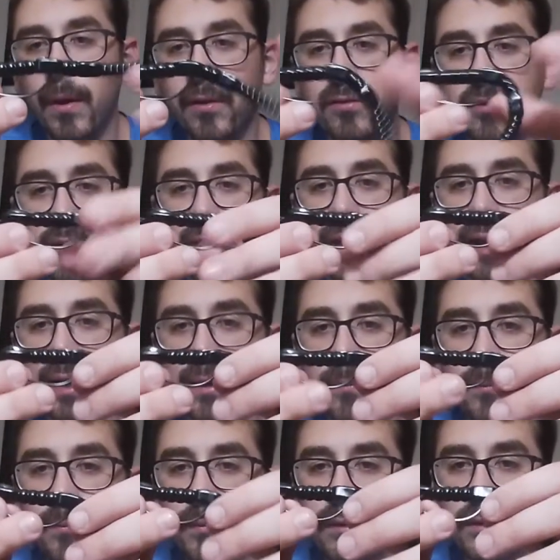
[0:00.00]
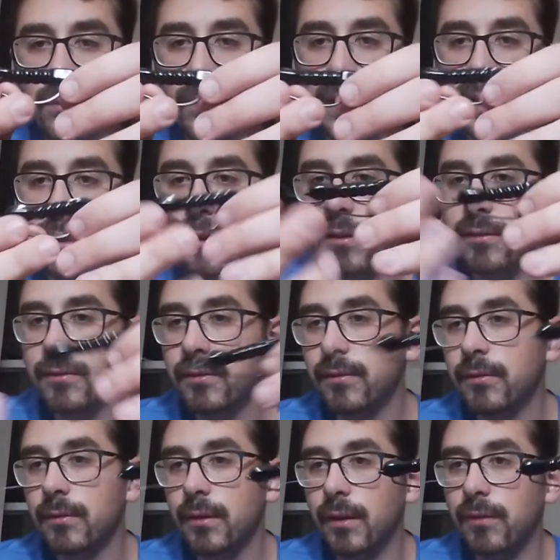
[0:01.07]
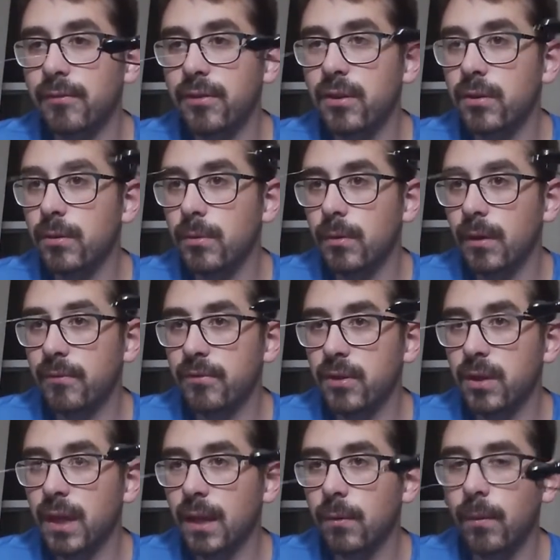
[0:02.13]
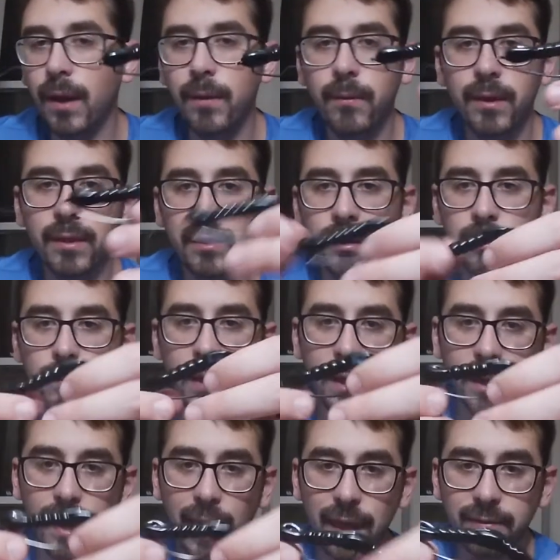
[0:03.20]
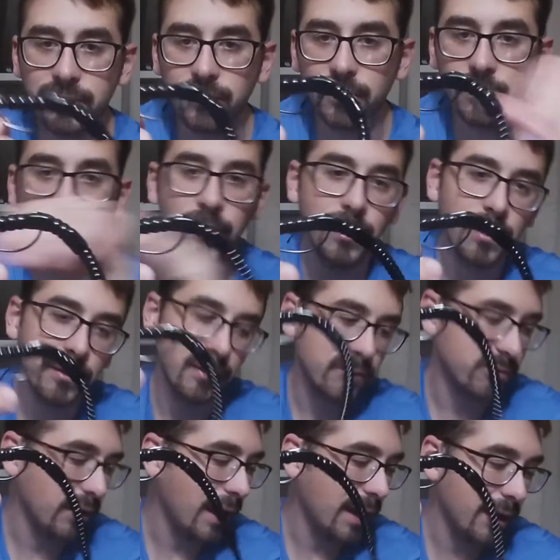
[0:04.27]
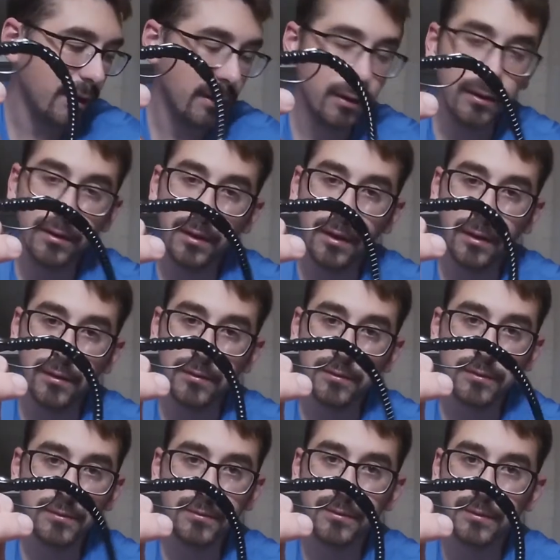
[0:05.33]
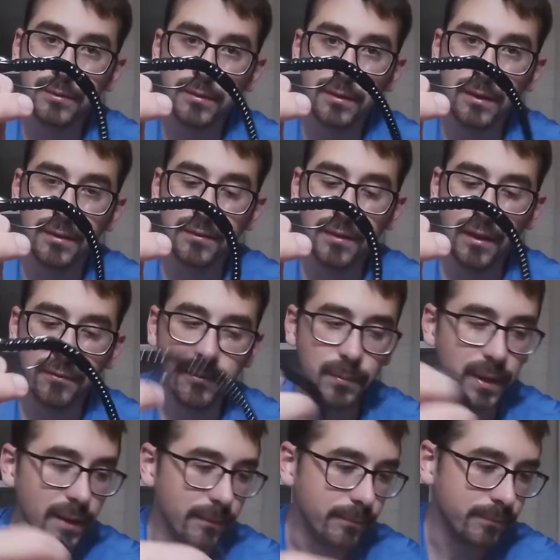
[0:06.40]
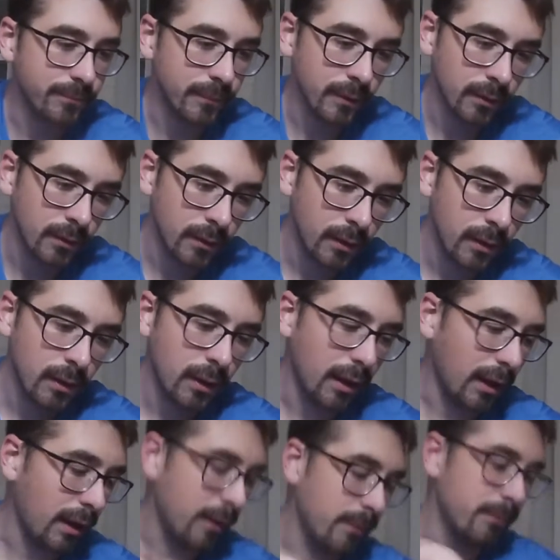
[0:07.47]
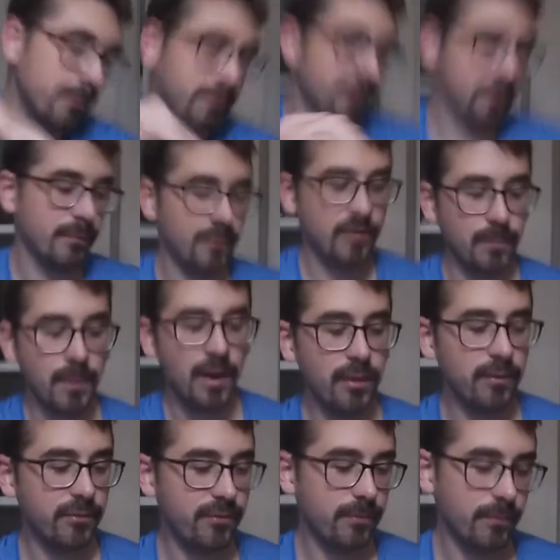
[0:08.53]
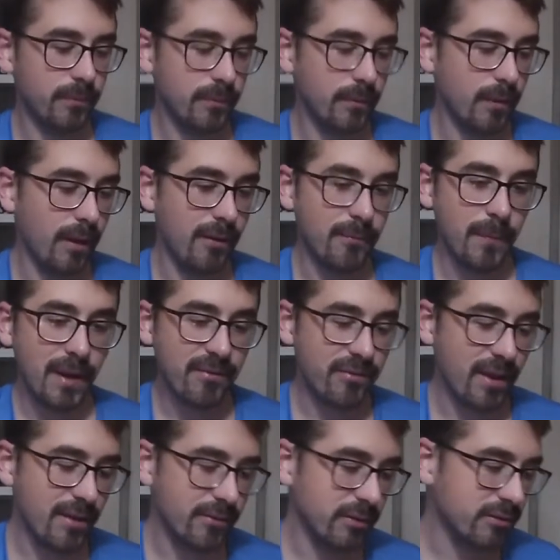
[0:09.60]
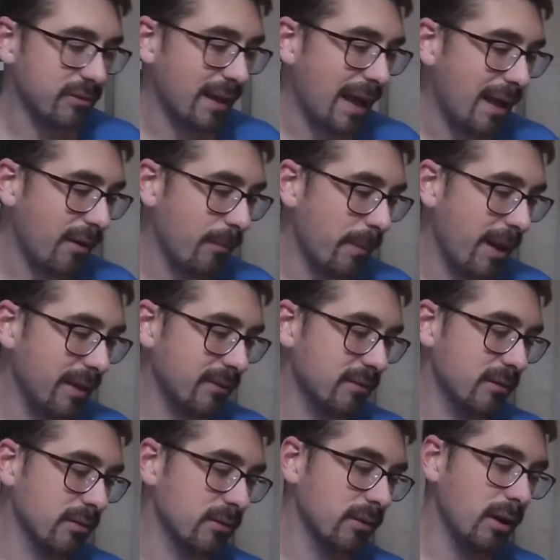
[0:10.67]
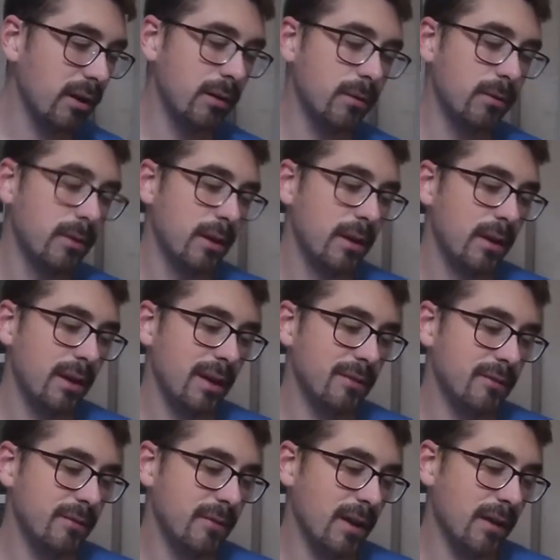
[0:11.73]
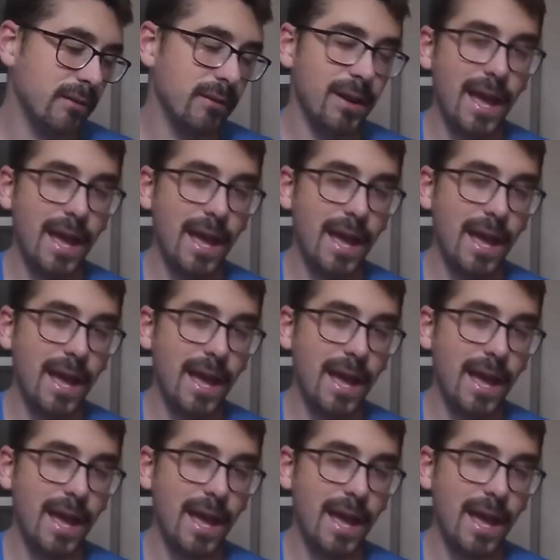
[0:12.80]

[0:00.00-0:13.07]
most of the time the weedless, if you can get away with it on a bait caster, this right here is stuff to beat. Some other of my favorite style baits to throw is you've got a